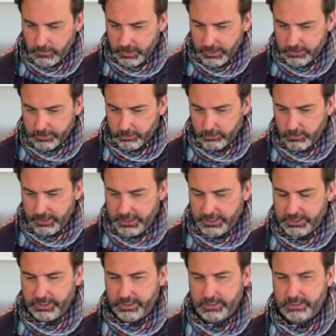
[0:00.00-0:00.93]
it's
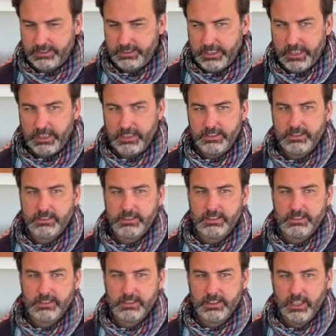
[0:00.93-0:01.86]
rich, it's dense,
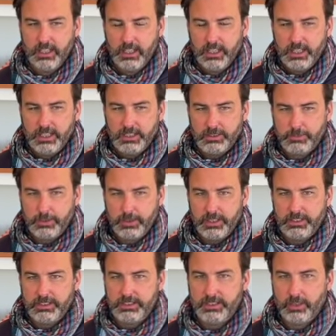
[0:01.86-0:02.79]
it's
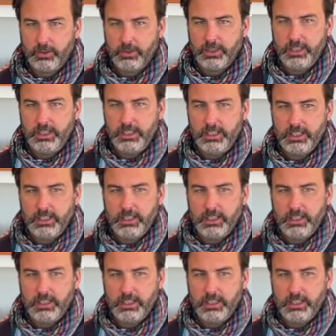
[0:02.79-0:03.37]
pretty silky.